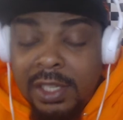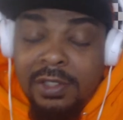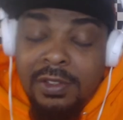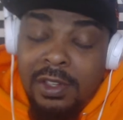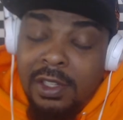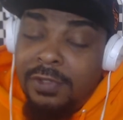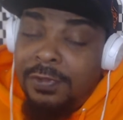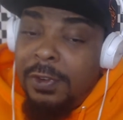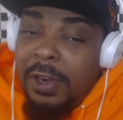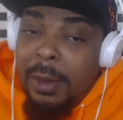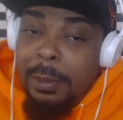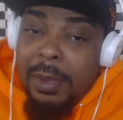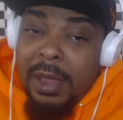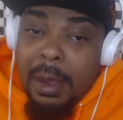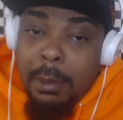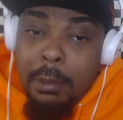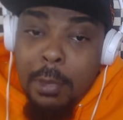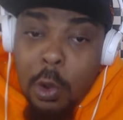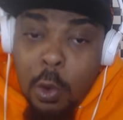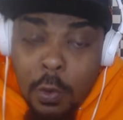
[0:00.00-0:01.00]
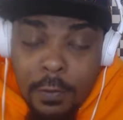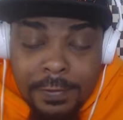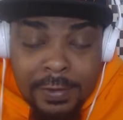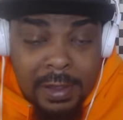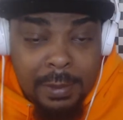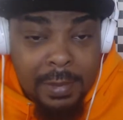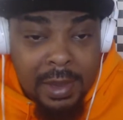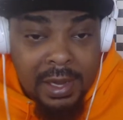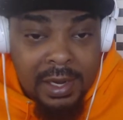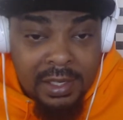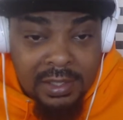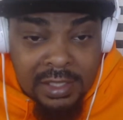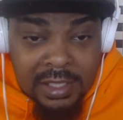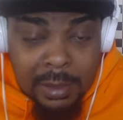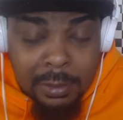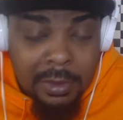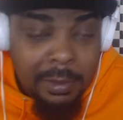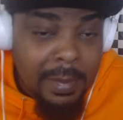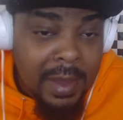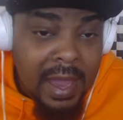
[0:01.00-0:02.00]
it's gonna be a movie, man. It's
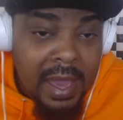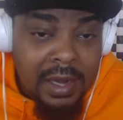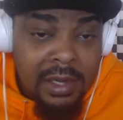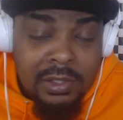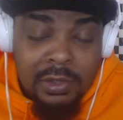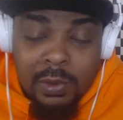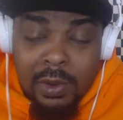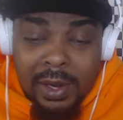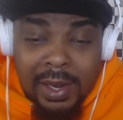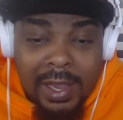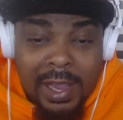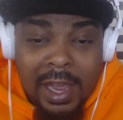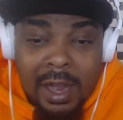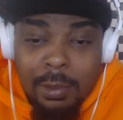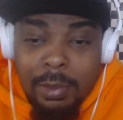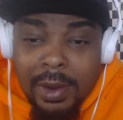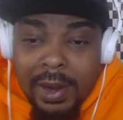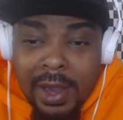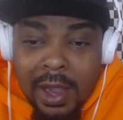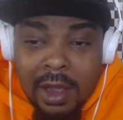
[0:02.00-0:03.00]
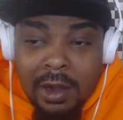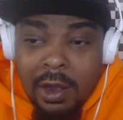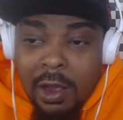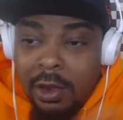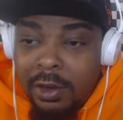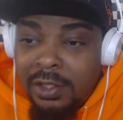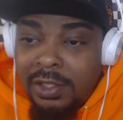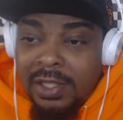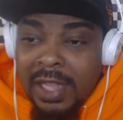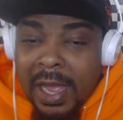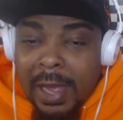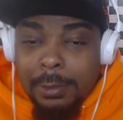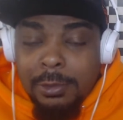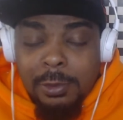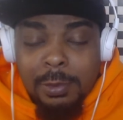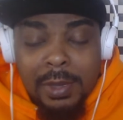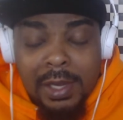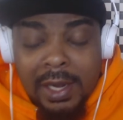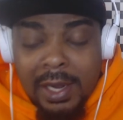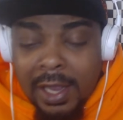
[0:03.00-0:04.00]
Summer Madness, so they gotta bring out all the stops,
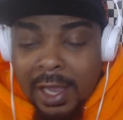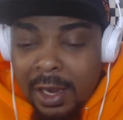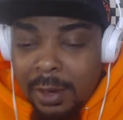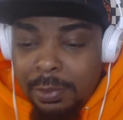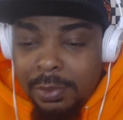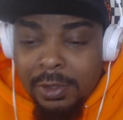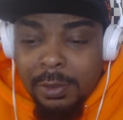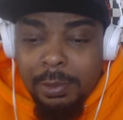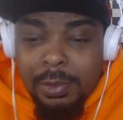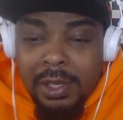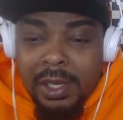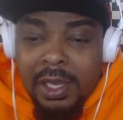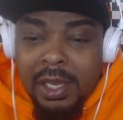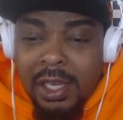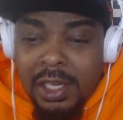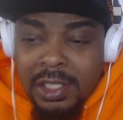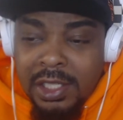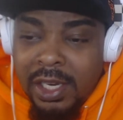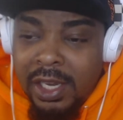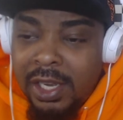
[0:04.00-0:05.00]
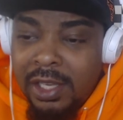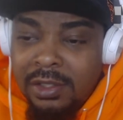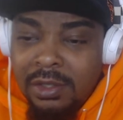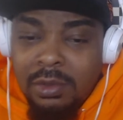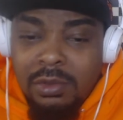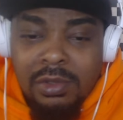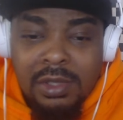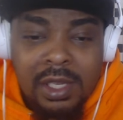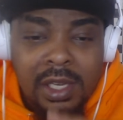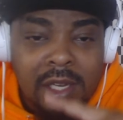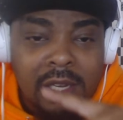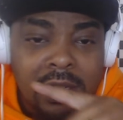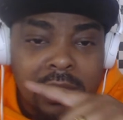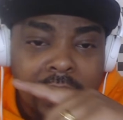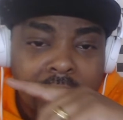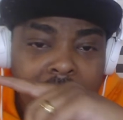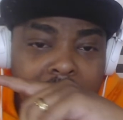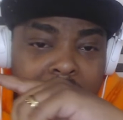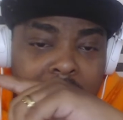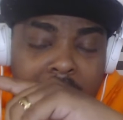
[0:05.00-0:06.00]
man. They gotta put Big Head Jazz on stage.
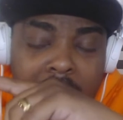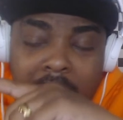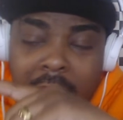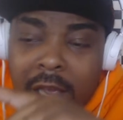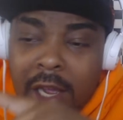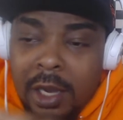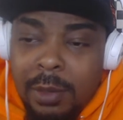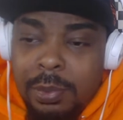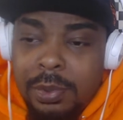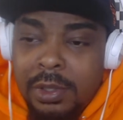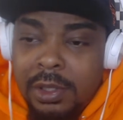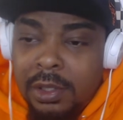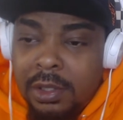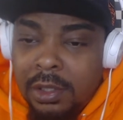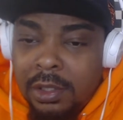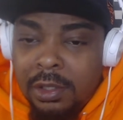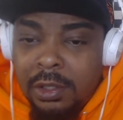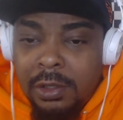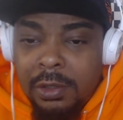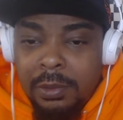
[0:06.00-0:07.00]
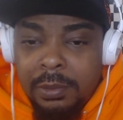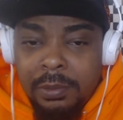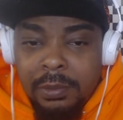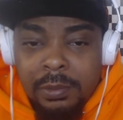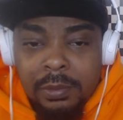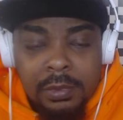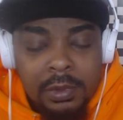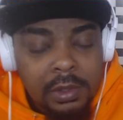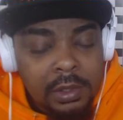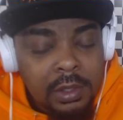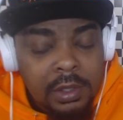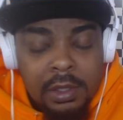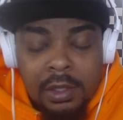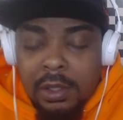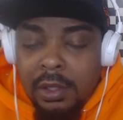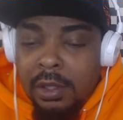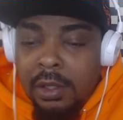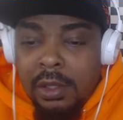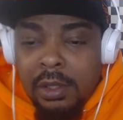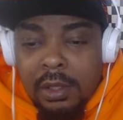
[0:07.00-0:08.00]
They gotta put um
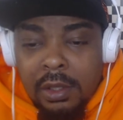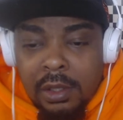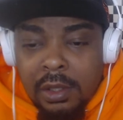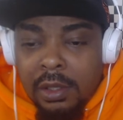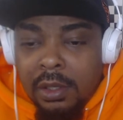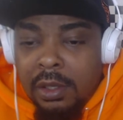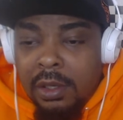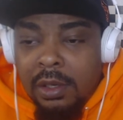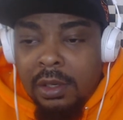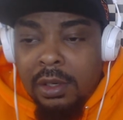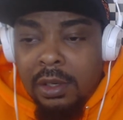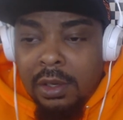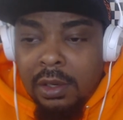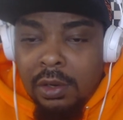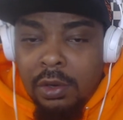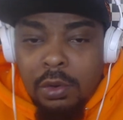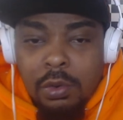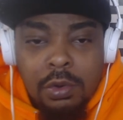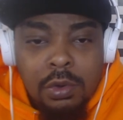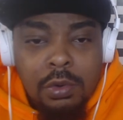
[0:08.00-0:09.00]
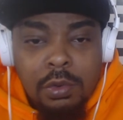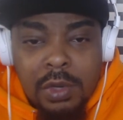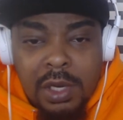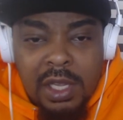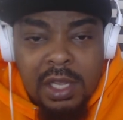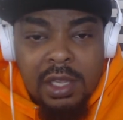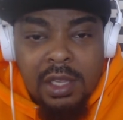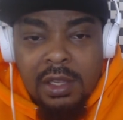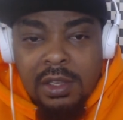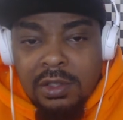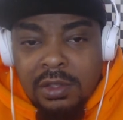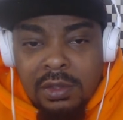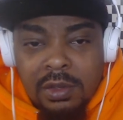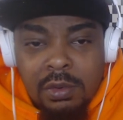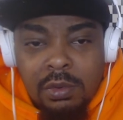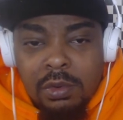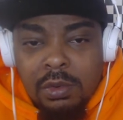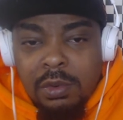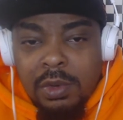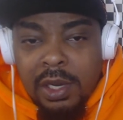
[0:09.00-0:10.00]
new new knees, new
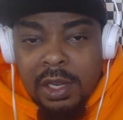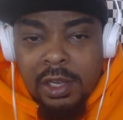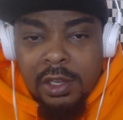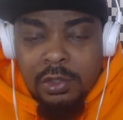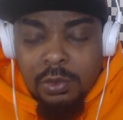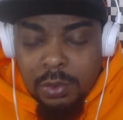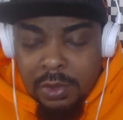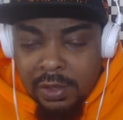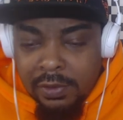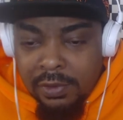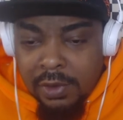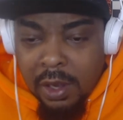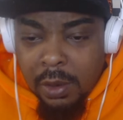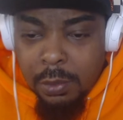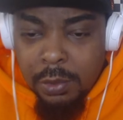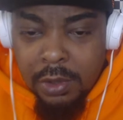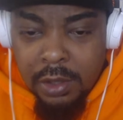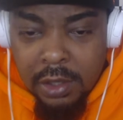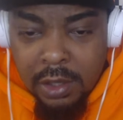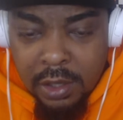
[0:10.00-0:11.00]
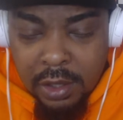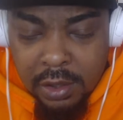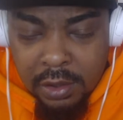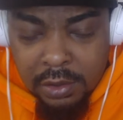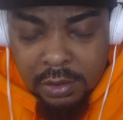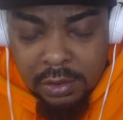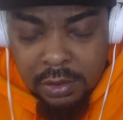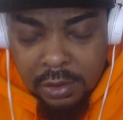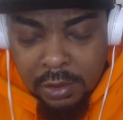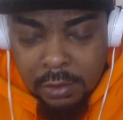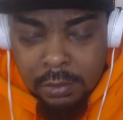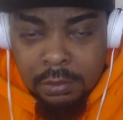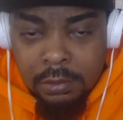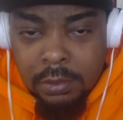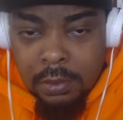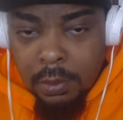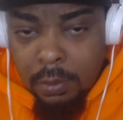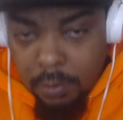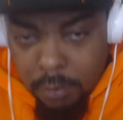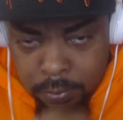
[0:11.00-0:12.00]
new nails, whatever y'all want to call them
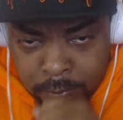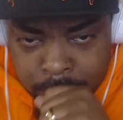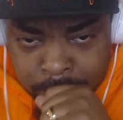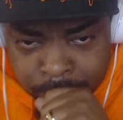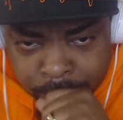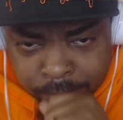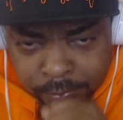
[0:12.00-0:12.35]
on,